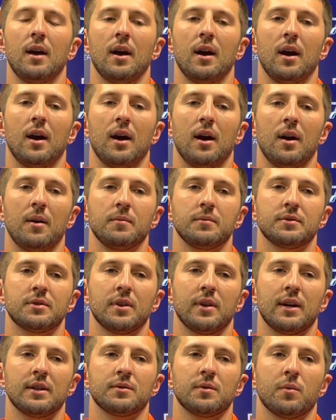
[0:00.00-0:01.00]
Um, so
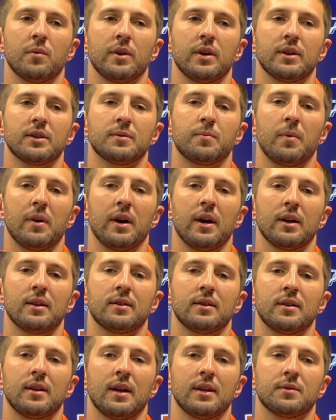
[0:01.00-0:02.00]
that's what we expect,
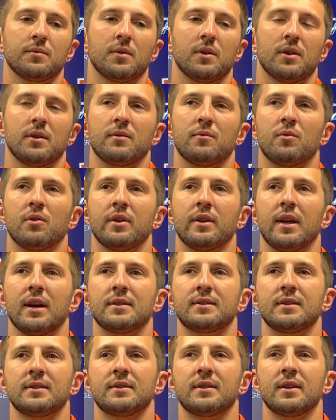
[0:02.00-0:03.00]
and that's what really the
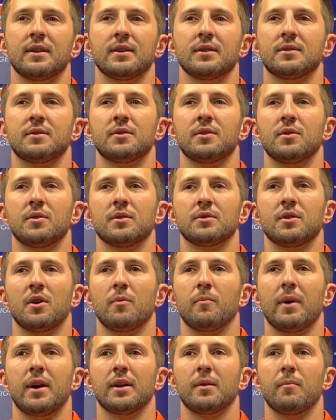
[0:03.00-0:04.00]
SEC is too. It's all
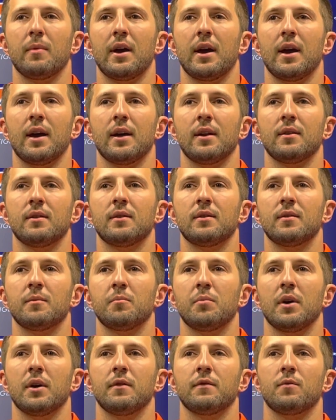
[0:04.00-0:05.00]
man to man,
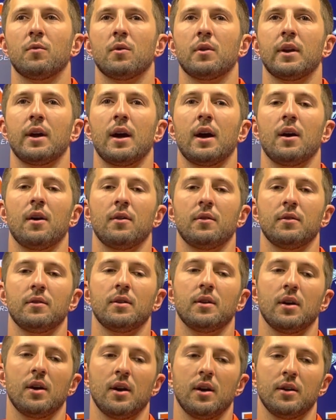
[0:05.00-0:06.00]
play a four down,
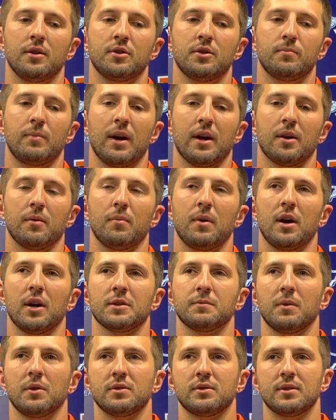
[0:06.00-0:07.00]
uh, two backer box
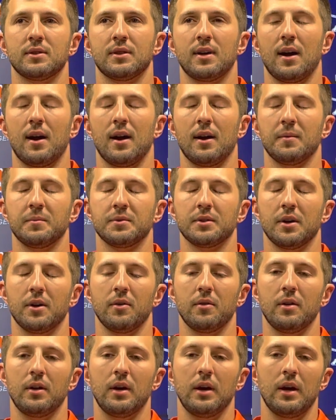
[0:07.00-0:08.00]
most of the time. So
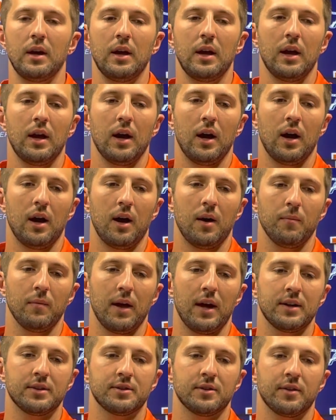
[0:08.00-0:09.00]
um,
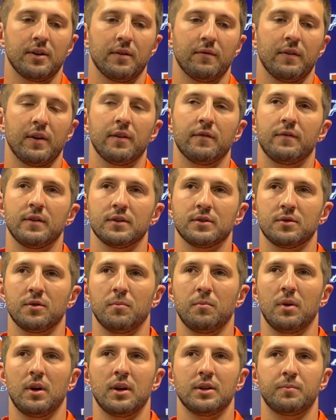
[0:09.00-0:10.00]
last year they were a very physical
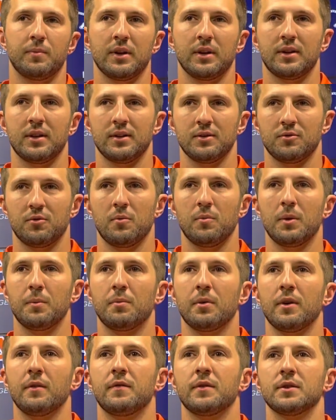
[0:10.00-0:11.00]
bunch. Big Ten is normally
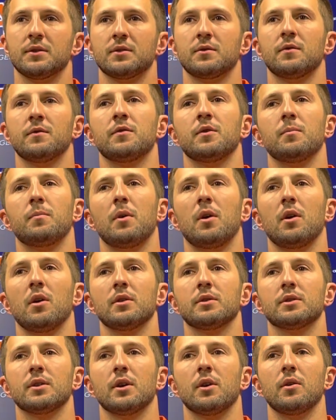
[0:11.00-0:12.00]
pretty physical
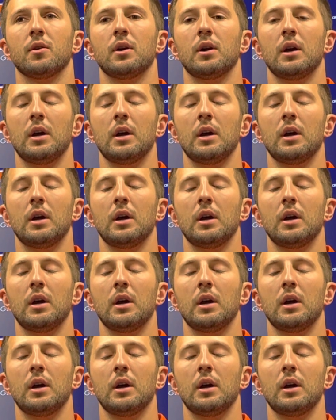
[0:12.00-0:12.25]
football, so